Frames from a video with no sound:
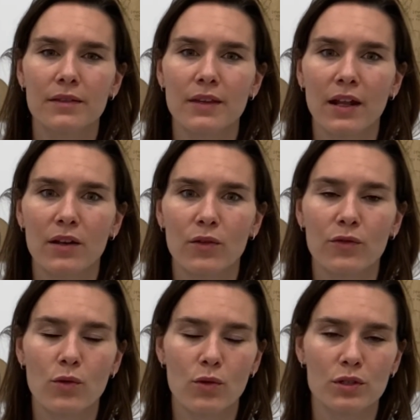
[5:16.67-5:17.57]
Then,
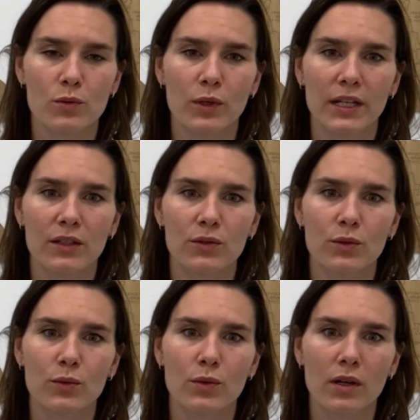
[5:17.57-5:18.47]
of course, we need to
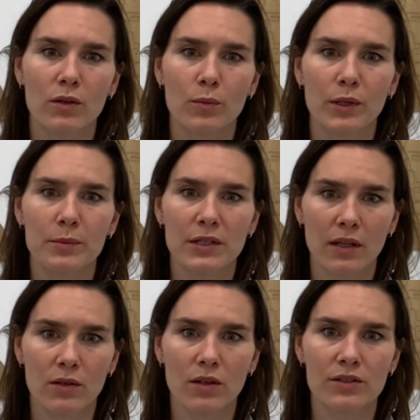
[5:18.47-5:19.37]
do a complete
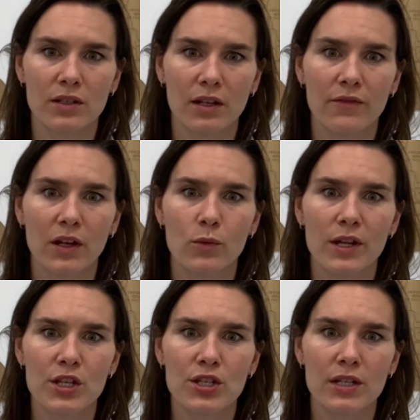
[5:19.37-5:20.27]
psychological
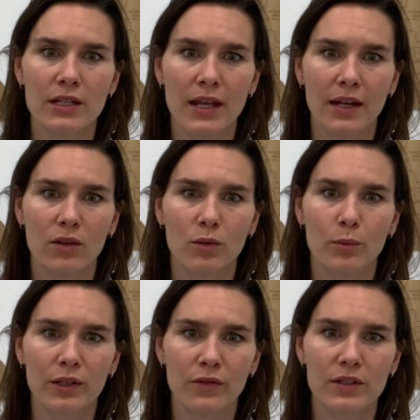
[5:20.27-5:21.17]
evaluation and a
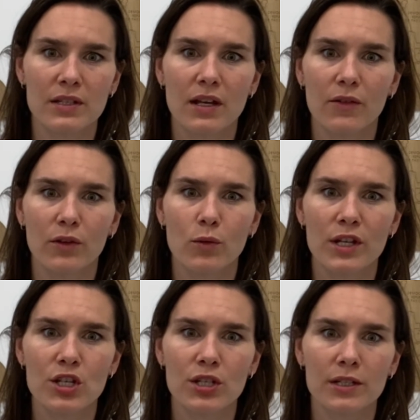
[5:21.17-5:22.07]
complete physical
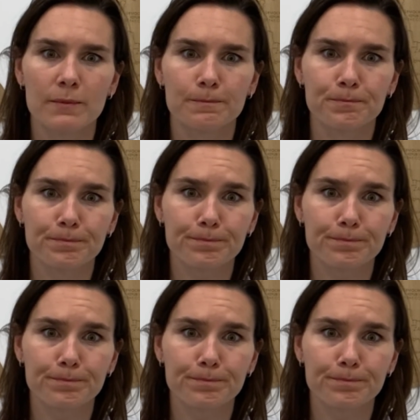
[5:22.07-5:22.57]
evaluation.